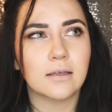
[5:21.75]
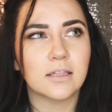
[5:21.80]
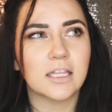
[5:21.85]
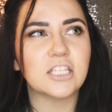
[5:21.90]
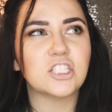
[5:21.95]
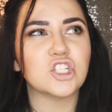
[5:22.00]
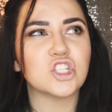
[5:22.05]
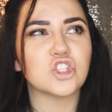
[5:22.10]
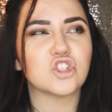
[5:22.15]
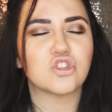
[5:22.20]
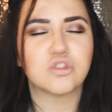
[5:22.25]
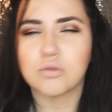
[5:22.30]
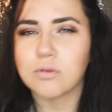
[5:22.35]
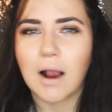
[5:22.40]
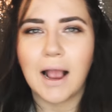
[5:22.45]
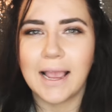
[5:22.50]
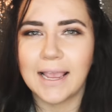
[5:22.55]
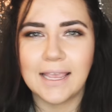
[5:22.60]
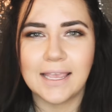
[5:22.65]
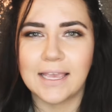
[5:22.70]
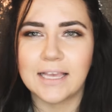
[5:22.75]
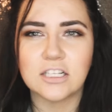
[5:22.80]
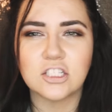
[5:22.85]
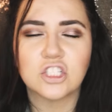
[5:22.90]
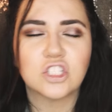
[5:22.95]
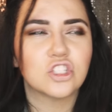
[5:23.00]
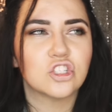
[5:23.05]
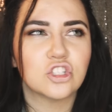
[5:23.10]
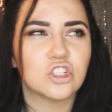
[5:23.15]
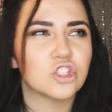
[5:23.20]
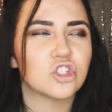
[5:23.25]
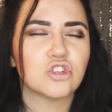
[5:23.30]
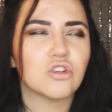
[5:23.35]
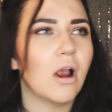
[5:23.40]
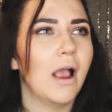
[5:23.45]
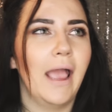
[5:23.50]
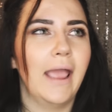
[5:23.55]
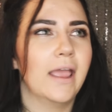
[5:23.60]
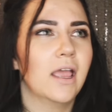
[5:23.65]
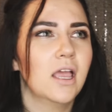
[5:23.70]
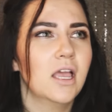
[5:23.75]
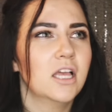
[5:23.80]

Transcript: like just trying it, just try